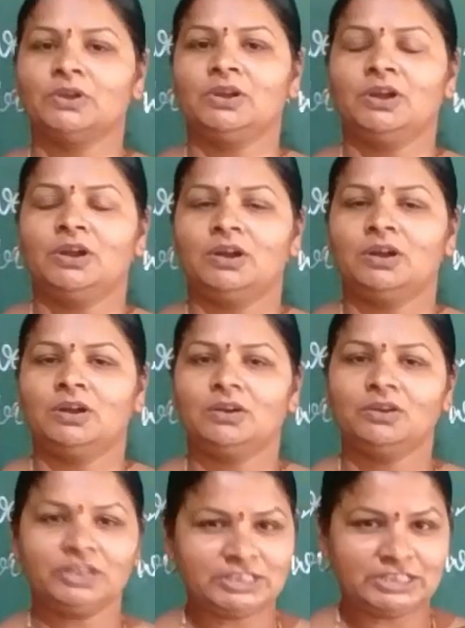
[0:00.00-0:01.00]
moving
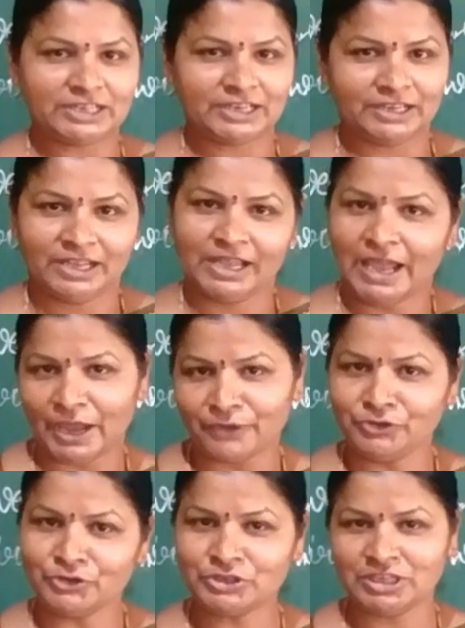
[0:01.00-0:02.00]
air. Okay.
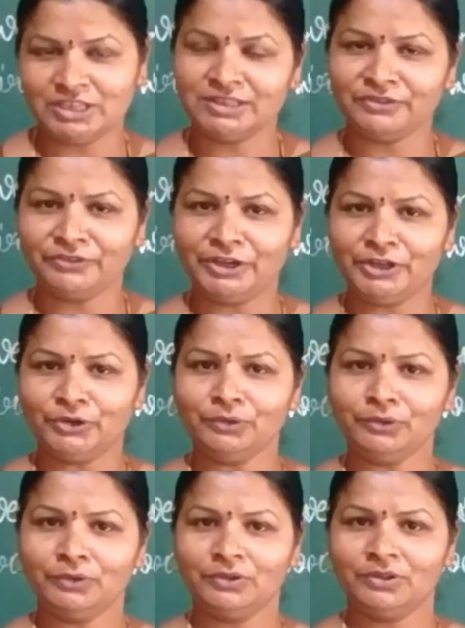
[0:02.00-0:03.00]
Have you seen the video?
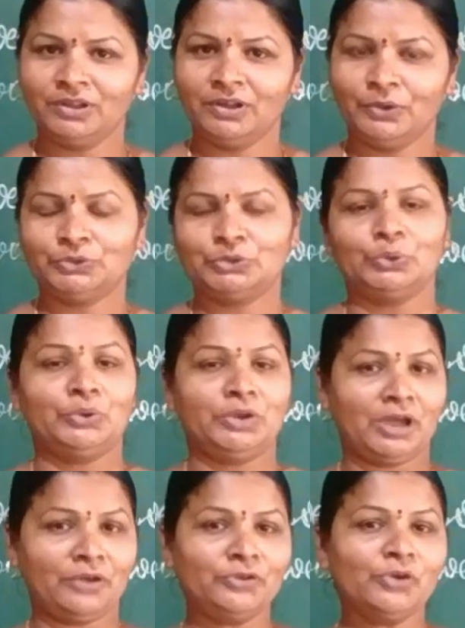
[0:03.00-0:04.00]
So
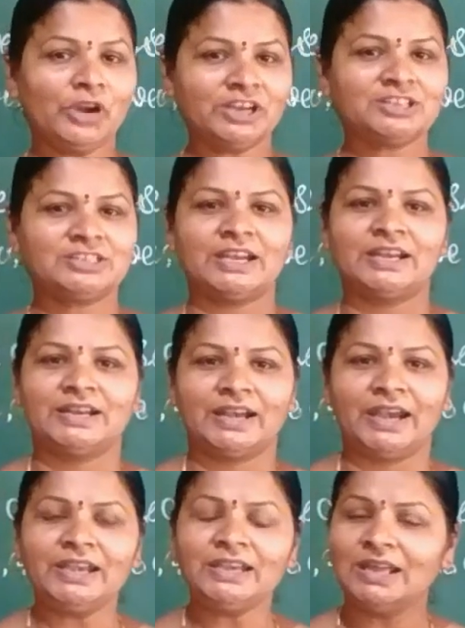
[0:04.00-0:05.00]
now you understand,
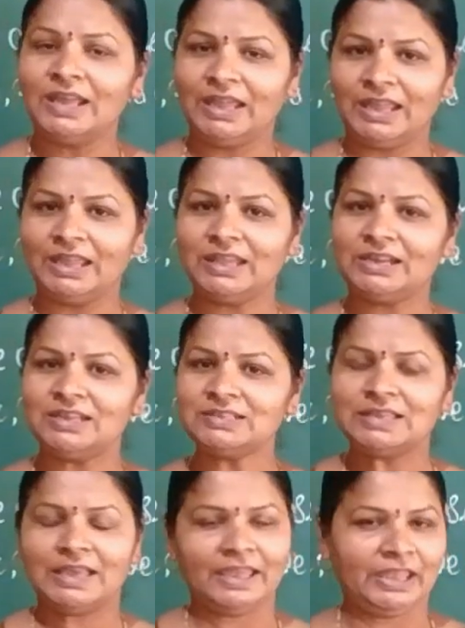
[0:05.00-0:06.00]
right? Air
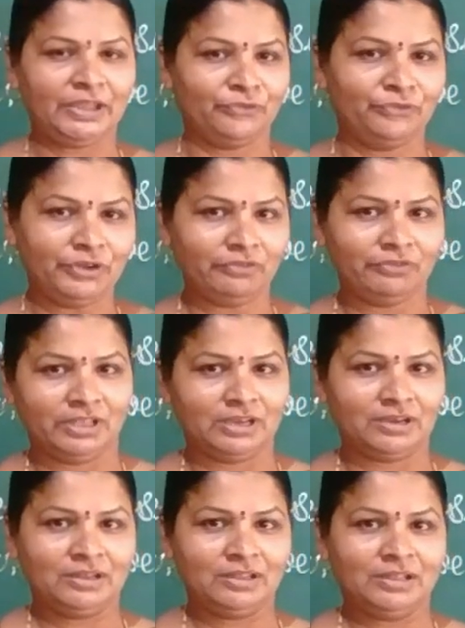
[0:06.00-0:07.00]
is
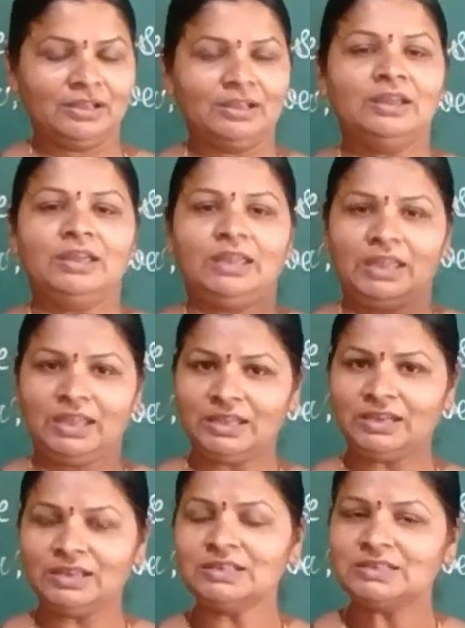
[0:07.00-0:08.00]
everywhere.
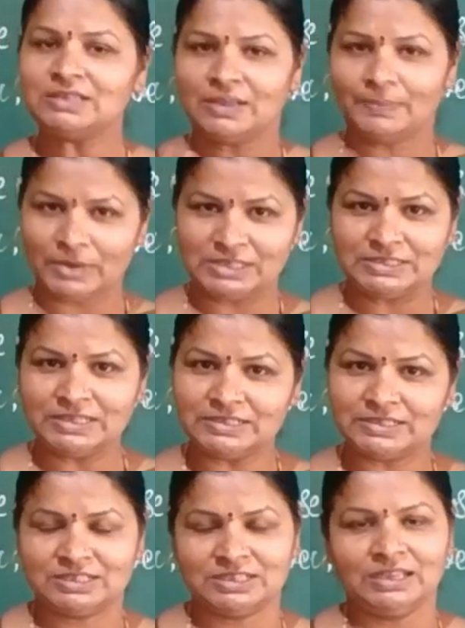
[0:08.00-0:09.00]
Air is
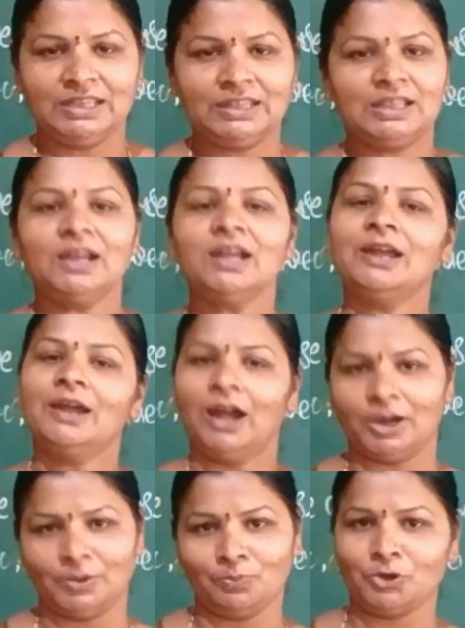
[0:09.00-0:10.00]
present in the
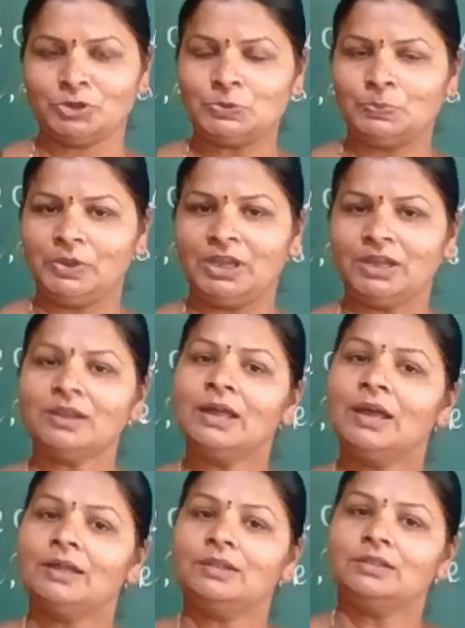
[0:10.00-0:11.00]
atmosphere
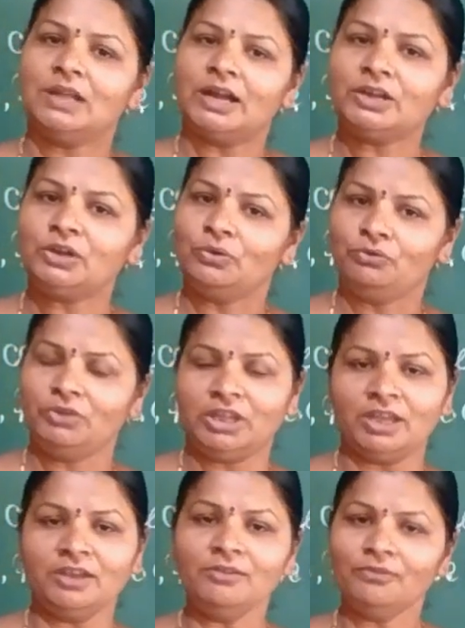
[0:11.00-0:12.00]
that
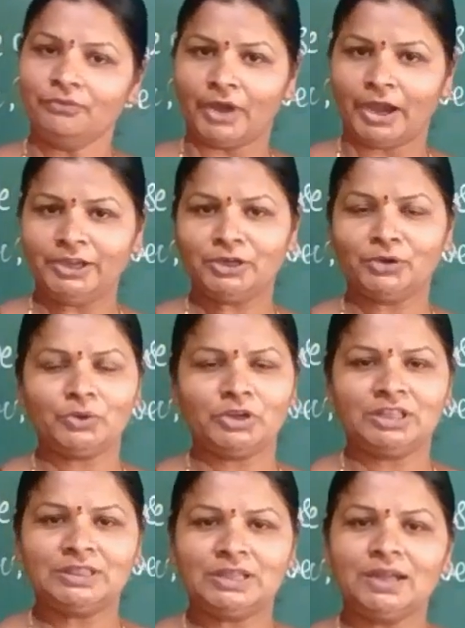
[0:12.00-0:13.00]
we can find
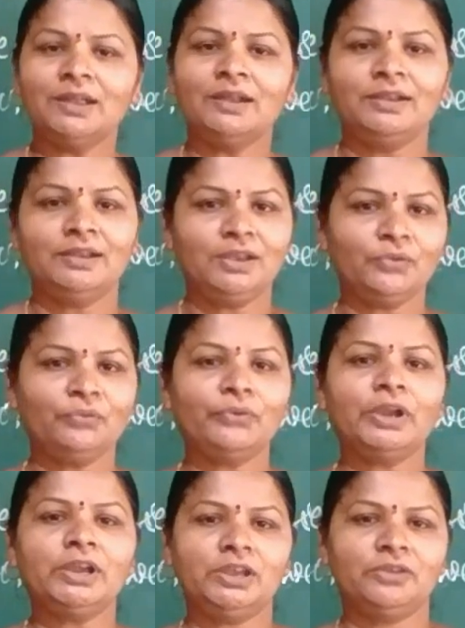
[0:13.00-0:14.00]
out in the
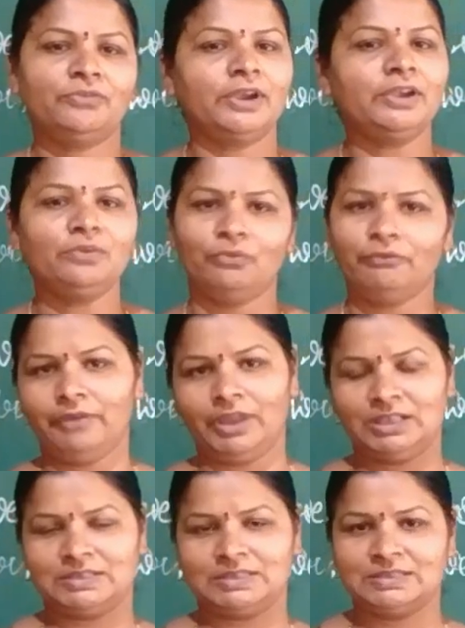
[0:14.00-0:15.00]
different
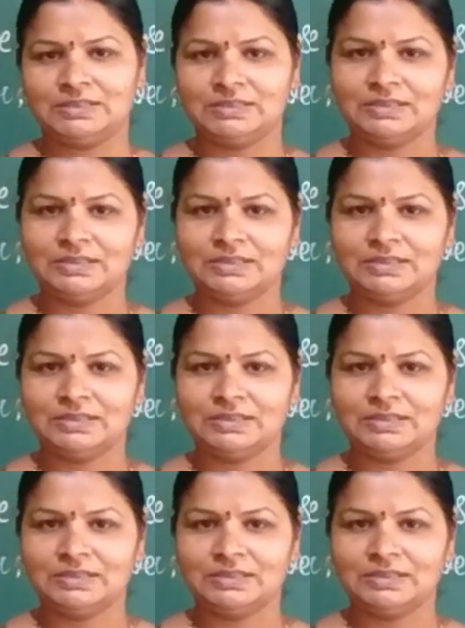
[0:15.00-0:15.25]
ways.